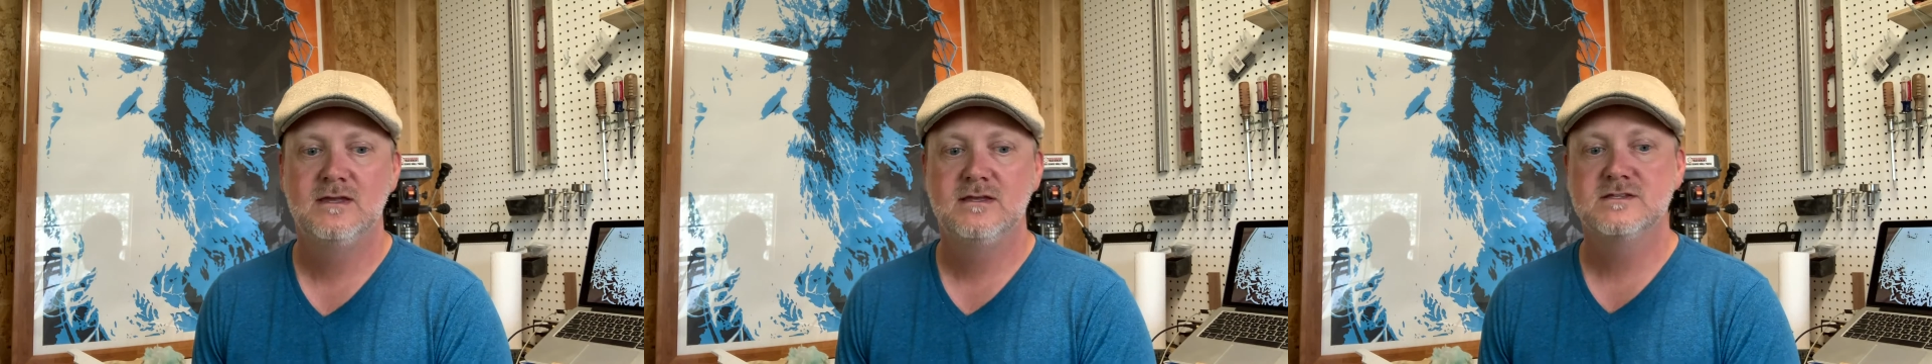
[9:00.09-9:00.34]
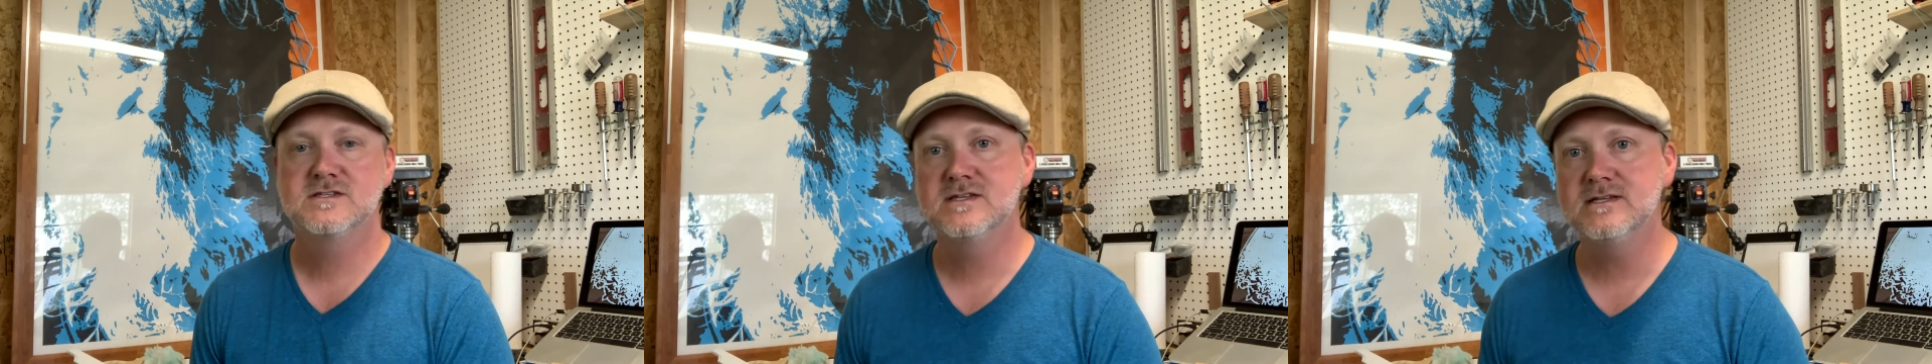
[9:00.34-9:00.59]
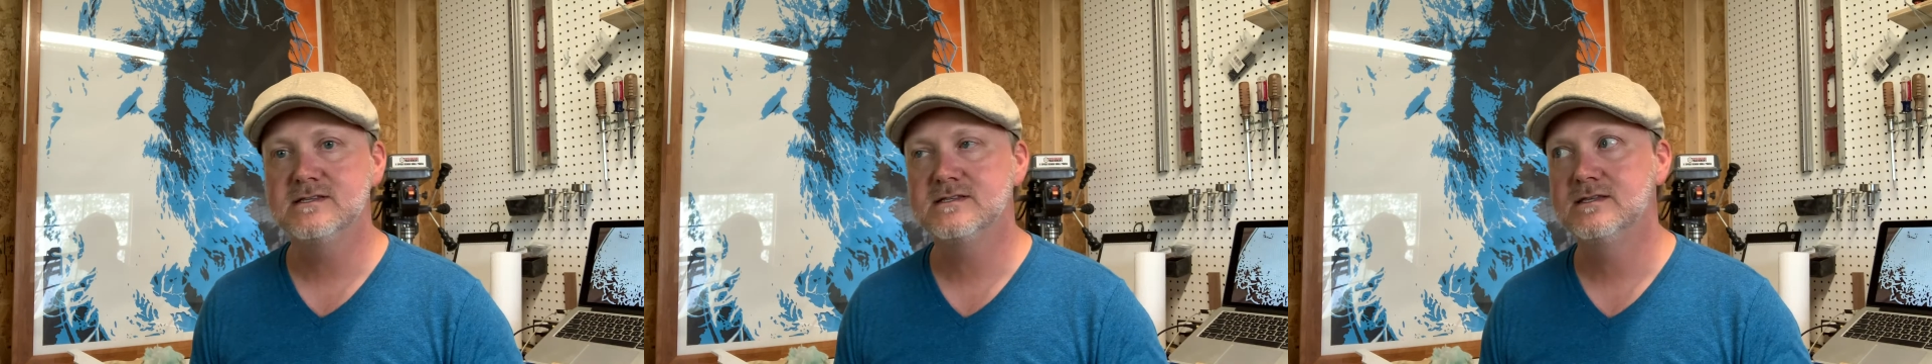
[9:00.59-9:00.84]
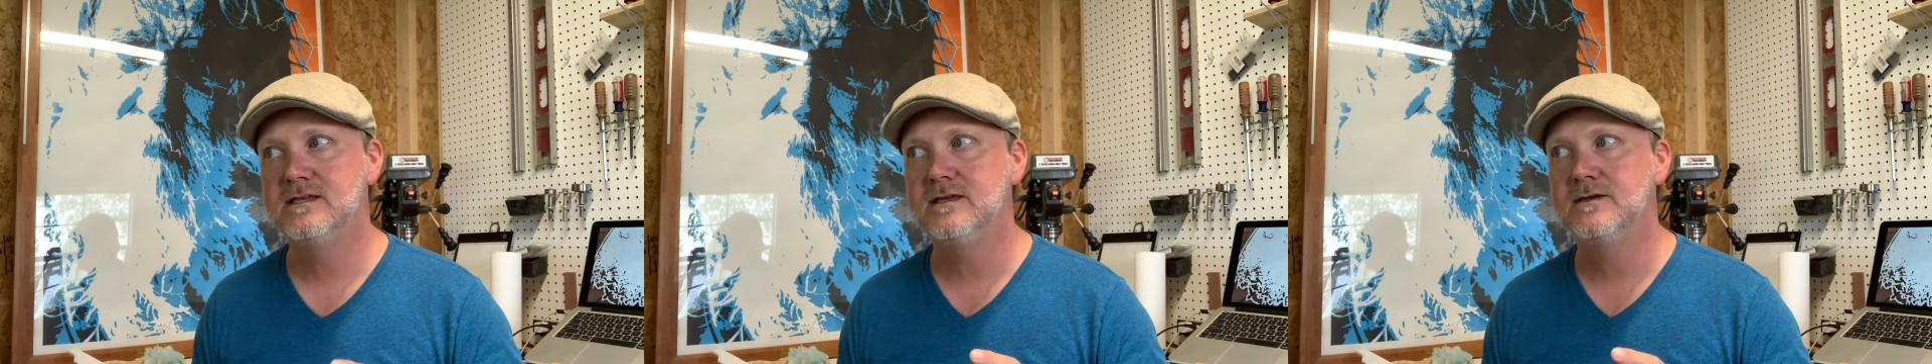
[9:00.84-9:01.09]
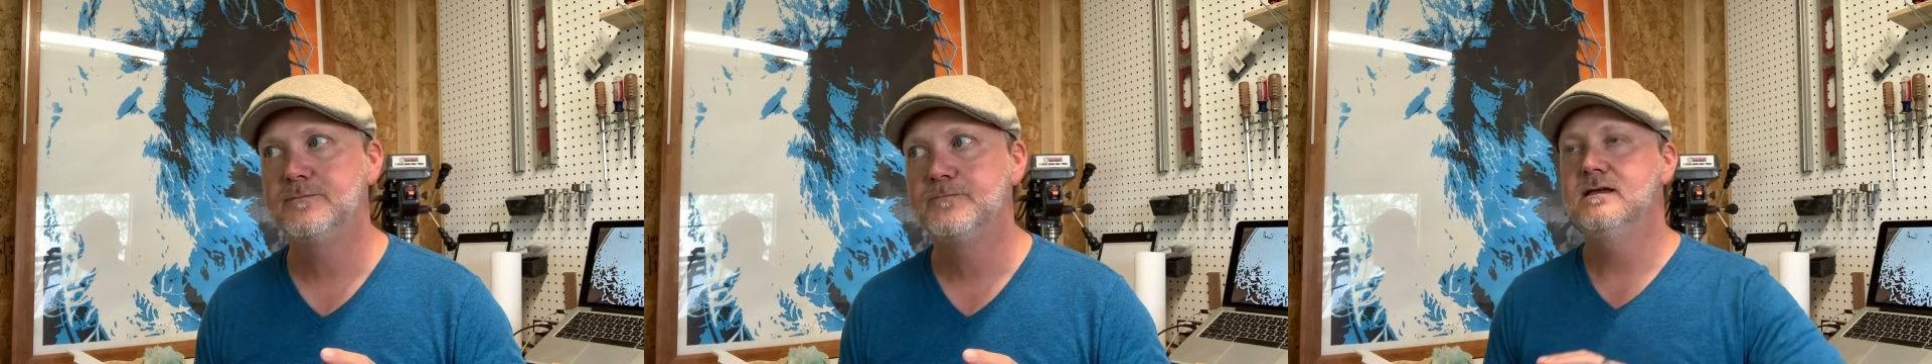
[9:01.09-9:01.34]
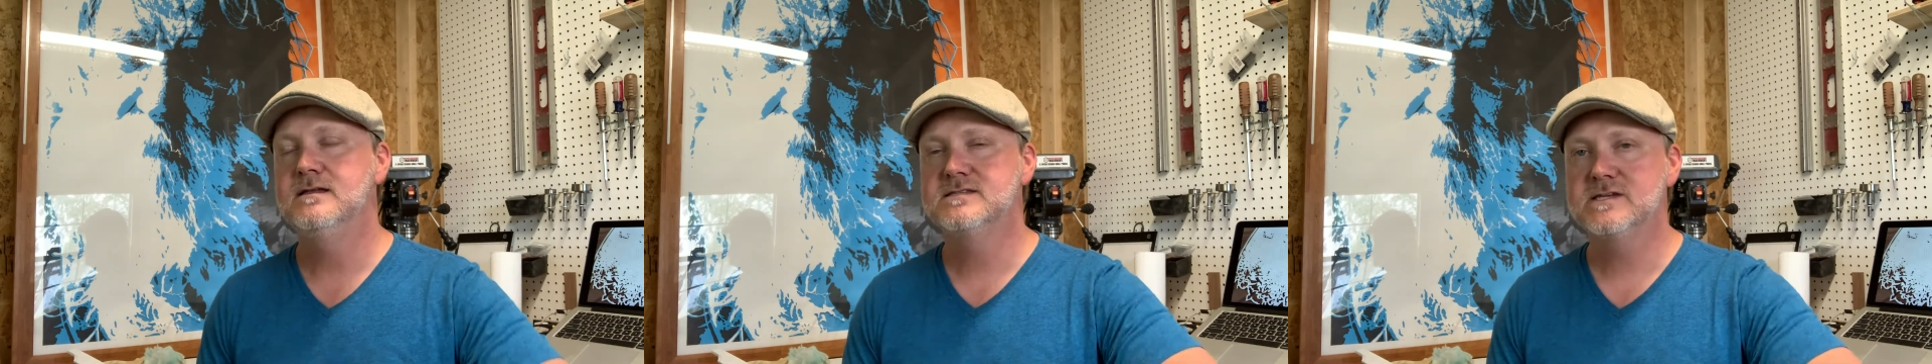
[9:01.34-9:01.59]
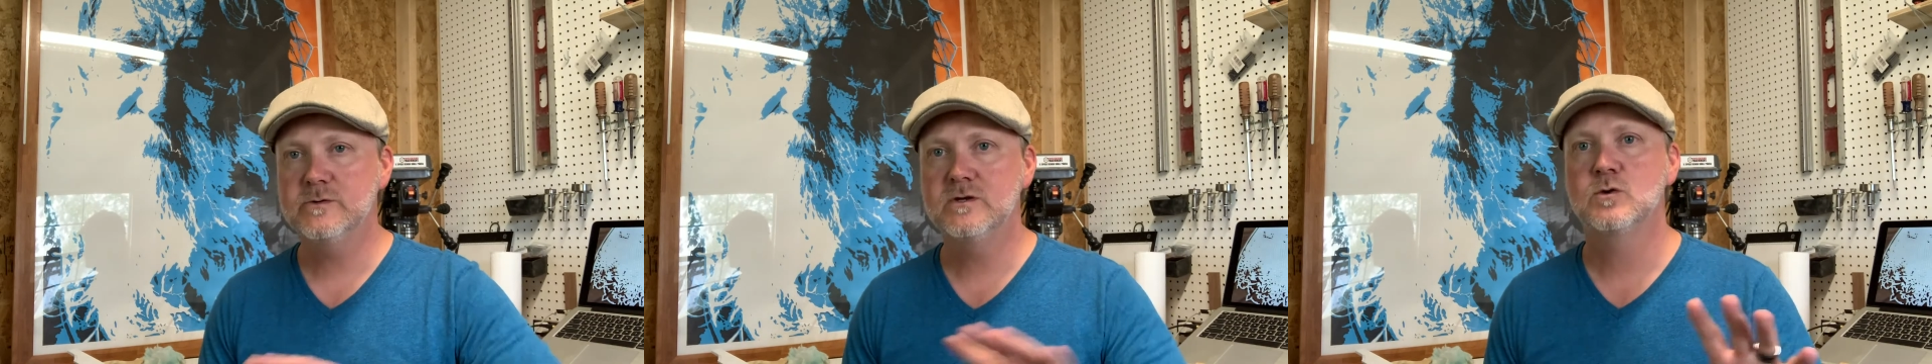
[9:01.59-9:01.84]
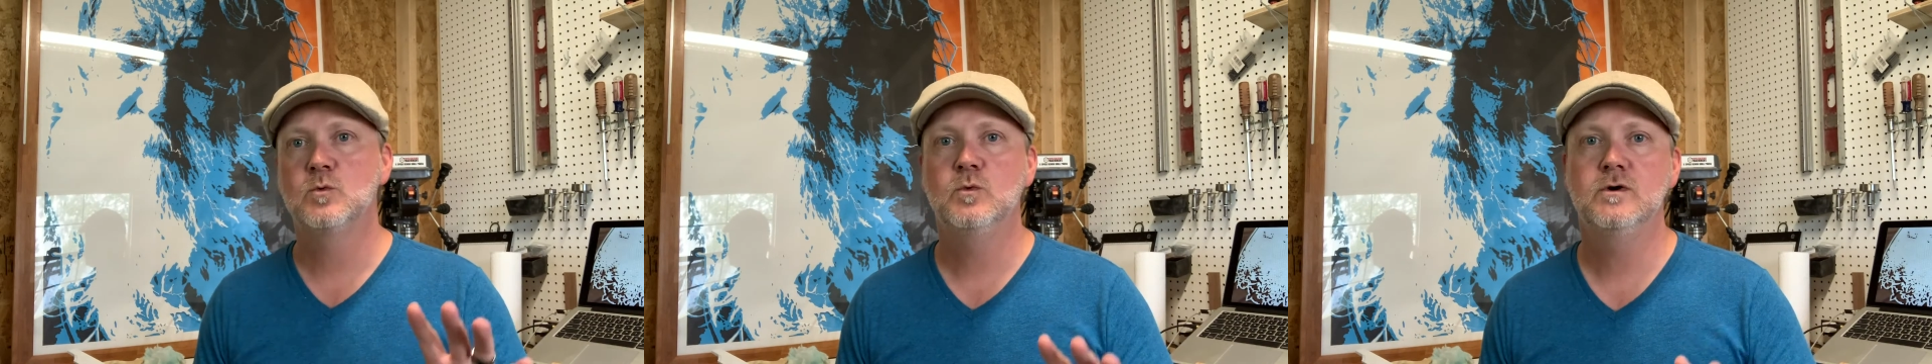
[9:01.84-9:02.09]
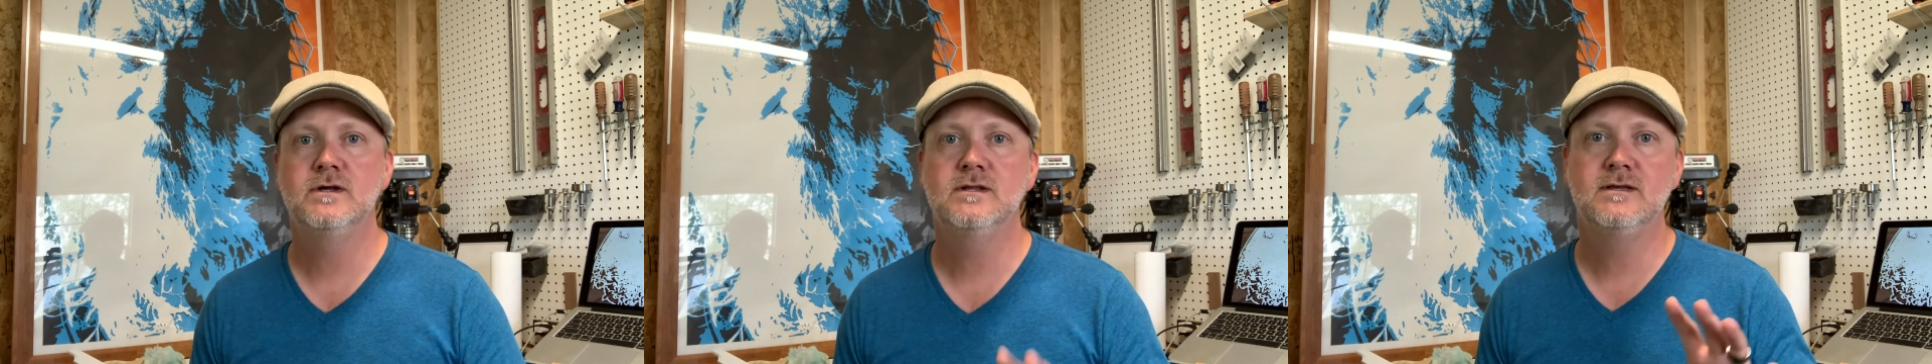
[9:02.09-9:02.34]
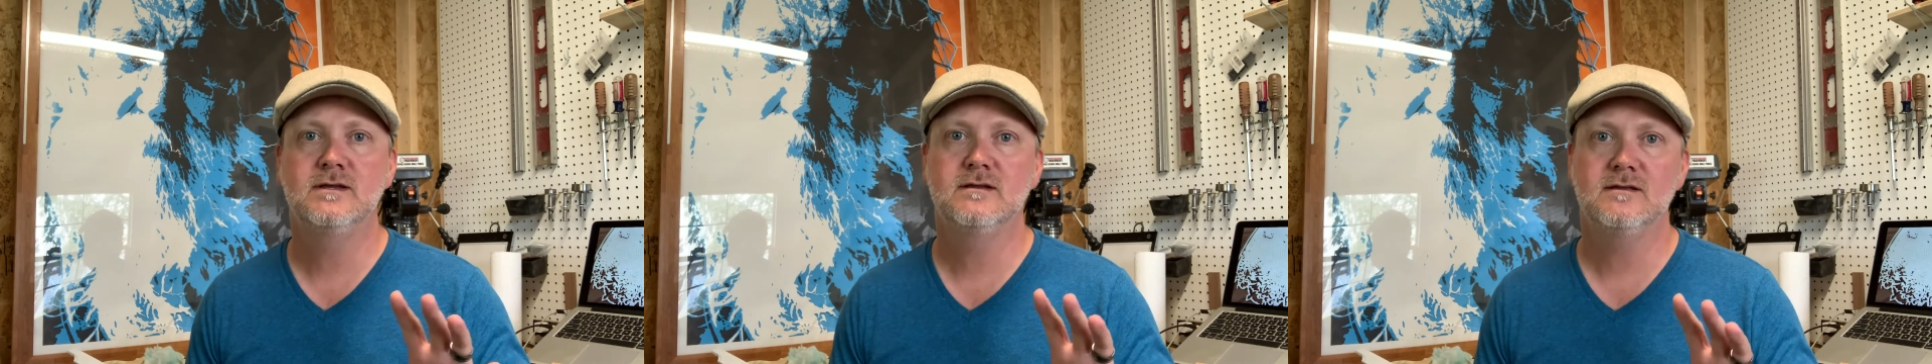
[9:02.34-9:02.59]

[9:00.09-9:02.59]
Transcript: Since the interior wood